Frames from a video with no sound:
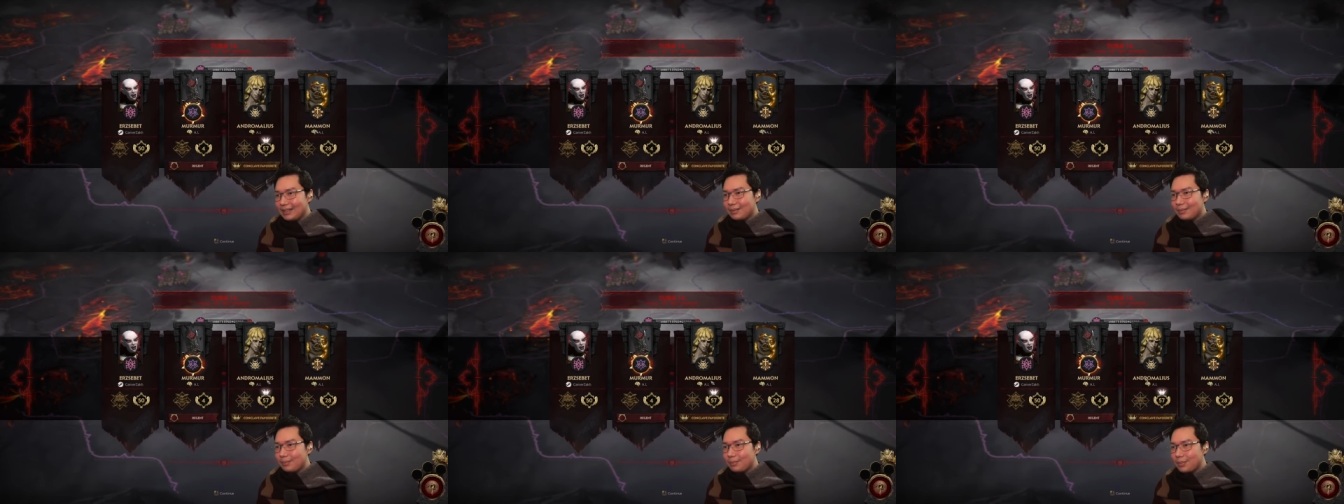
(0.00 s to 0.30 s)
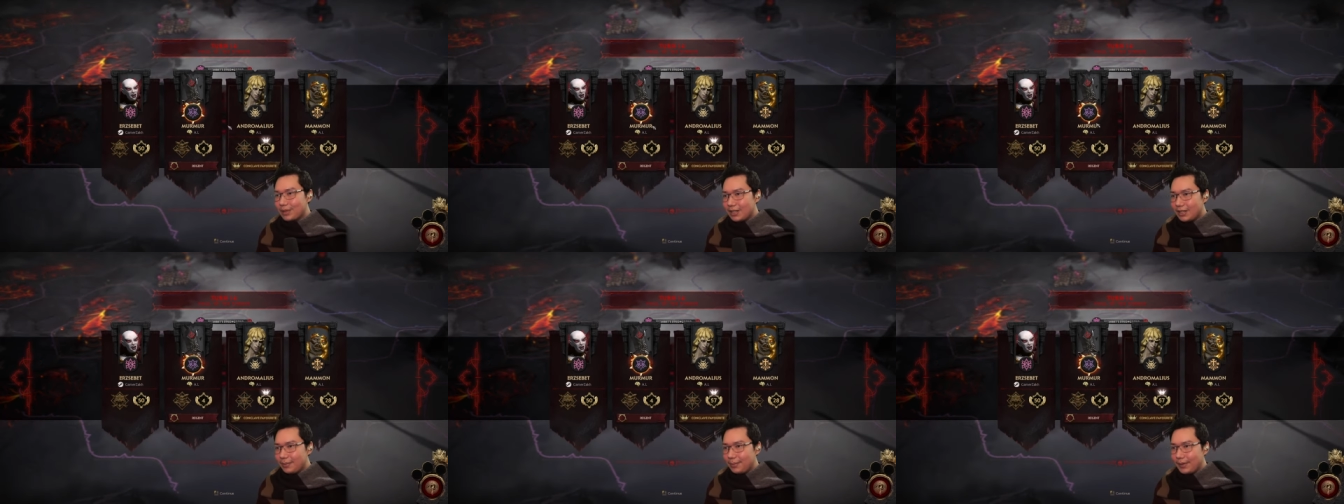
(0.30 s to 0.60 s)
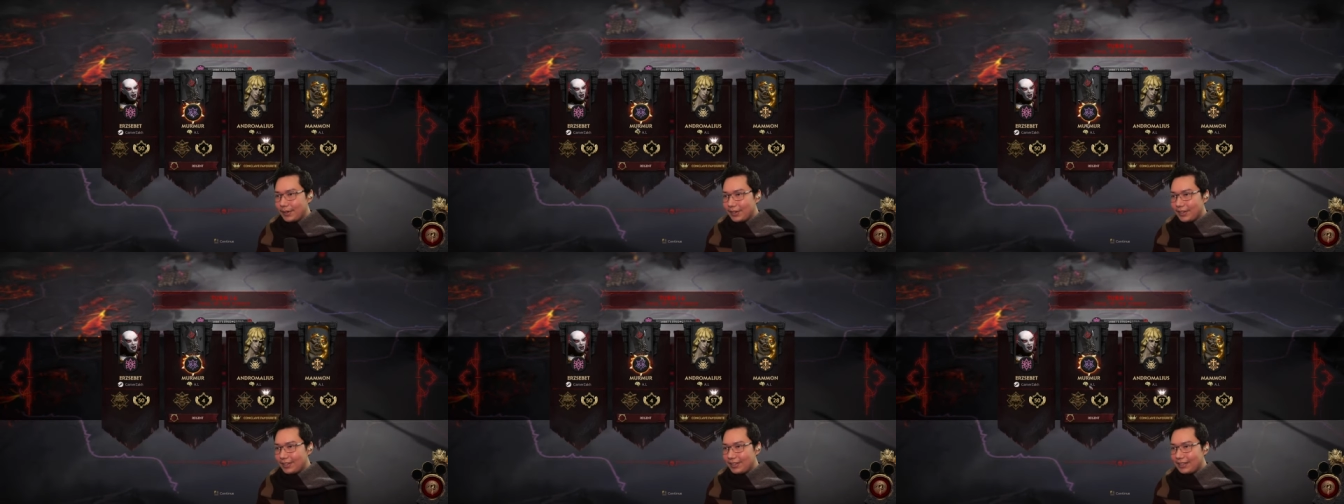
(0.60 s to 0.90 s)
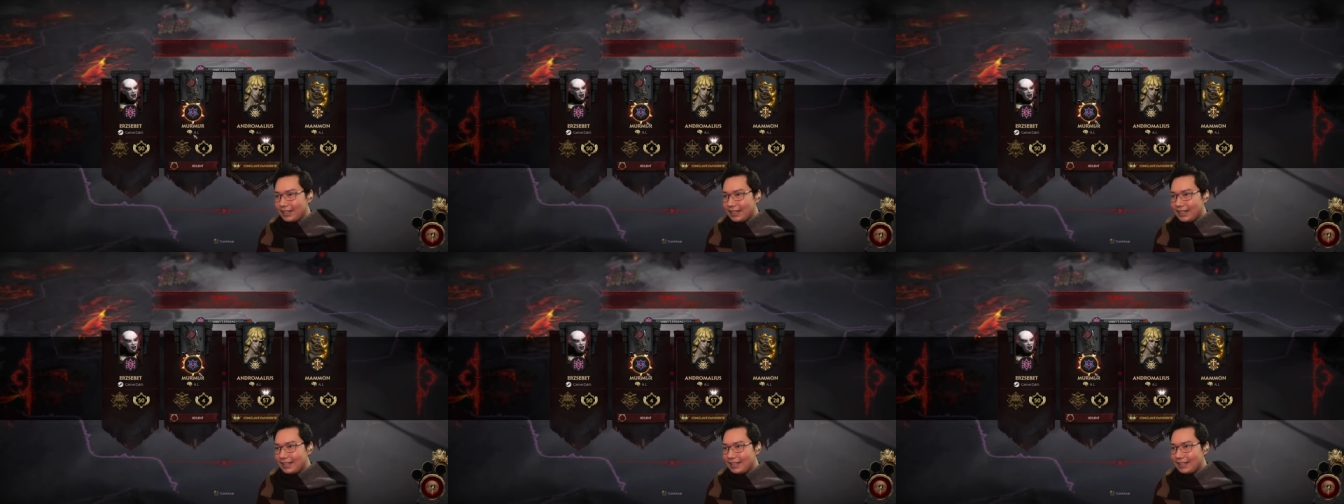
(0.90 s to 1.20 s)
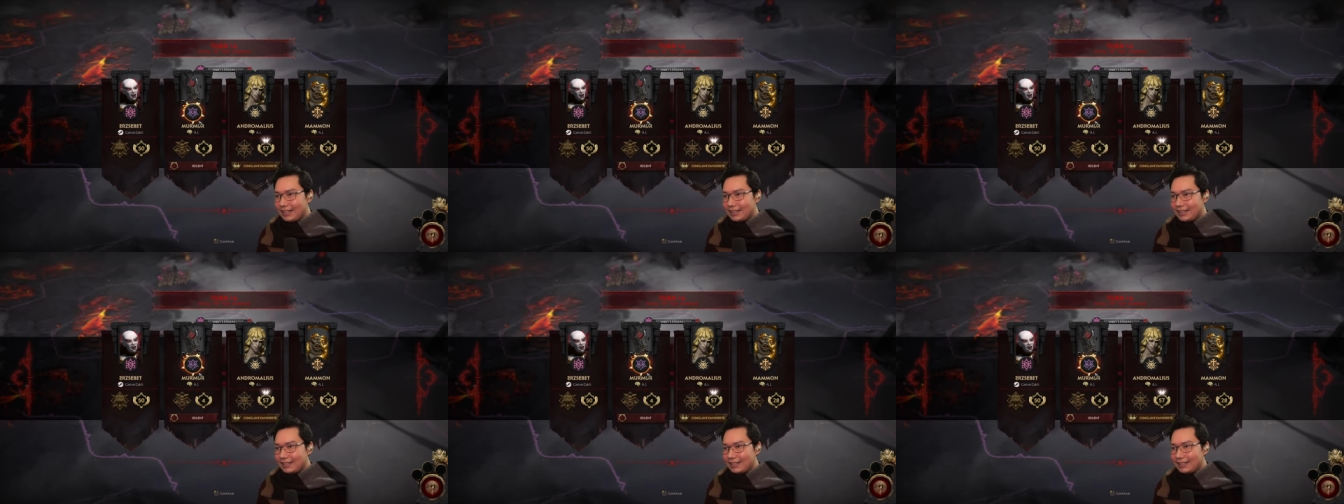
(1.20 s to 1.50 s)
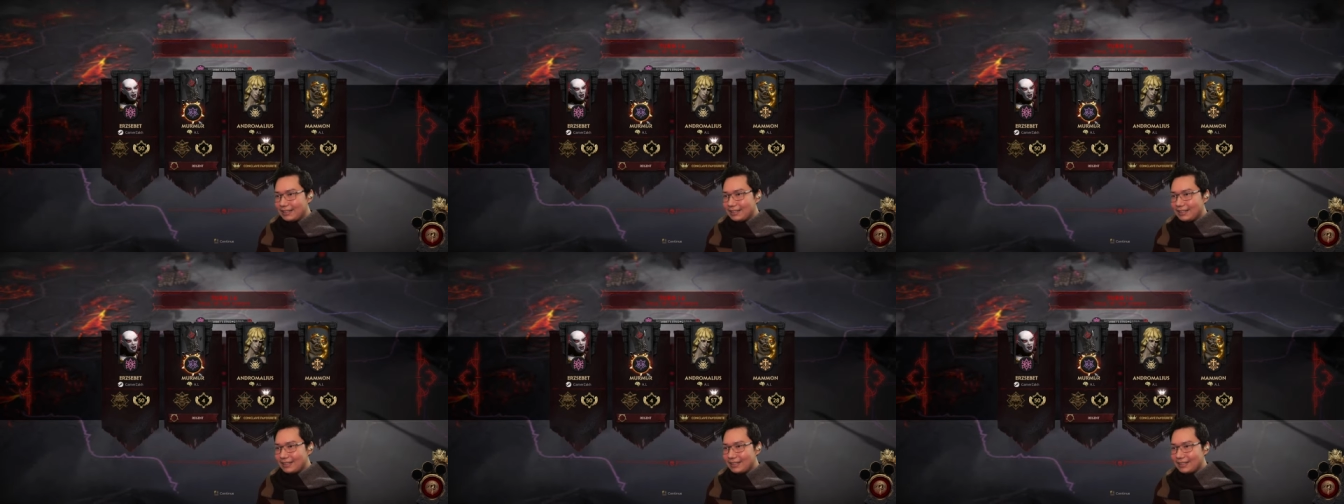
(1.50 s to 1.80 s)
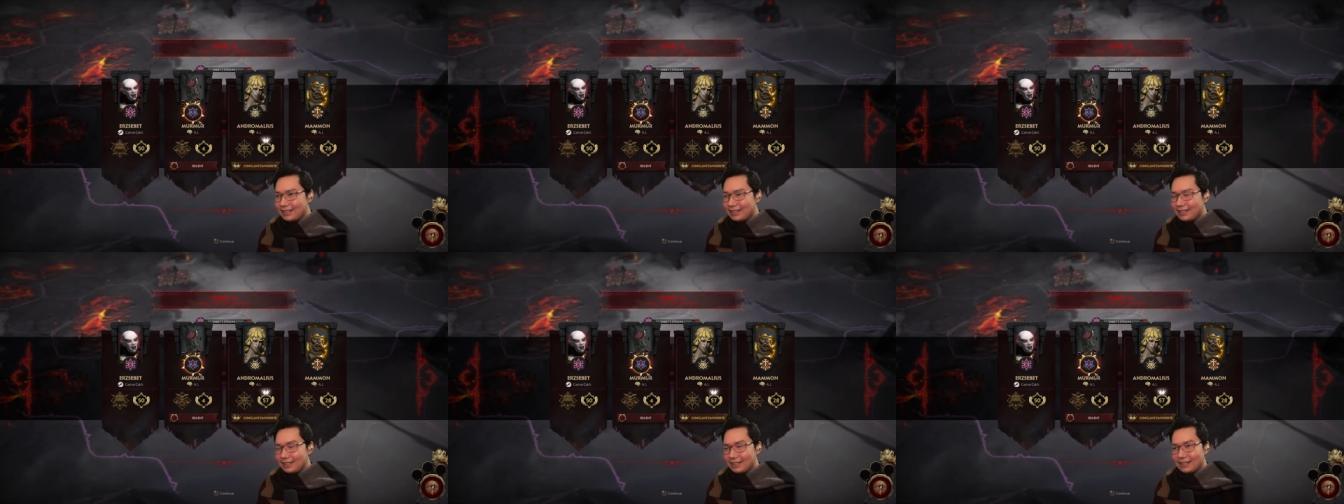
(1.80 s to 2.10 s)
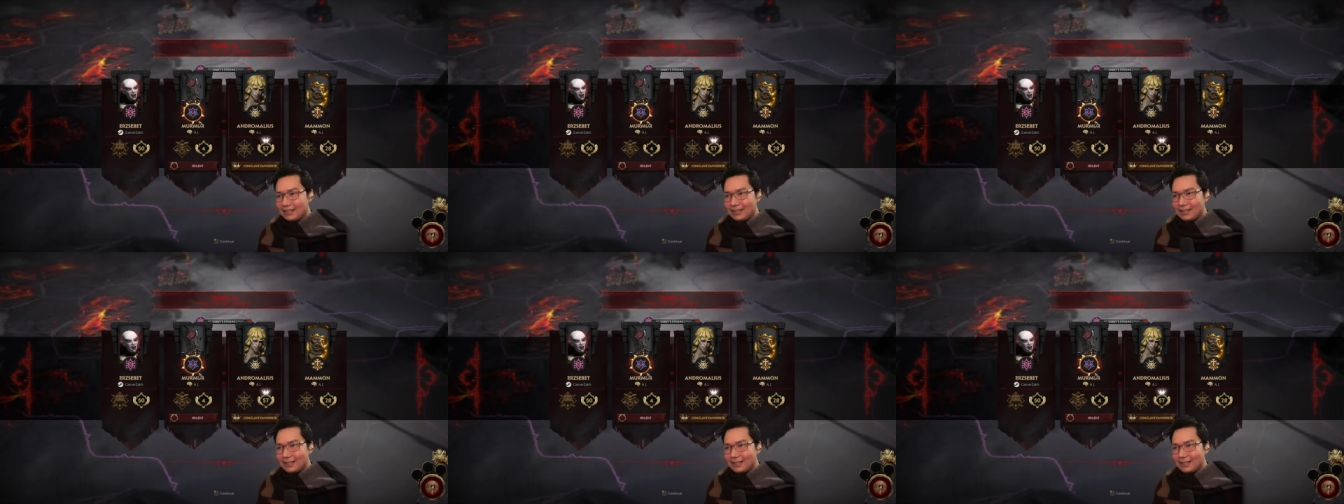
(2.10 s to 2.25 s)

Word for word: Murmur is...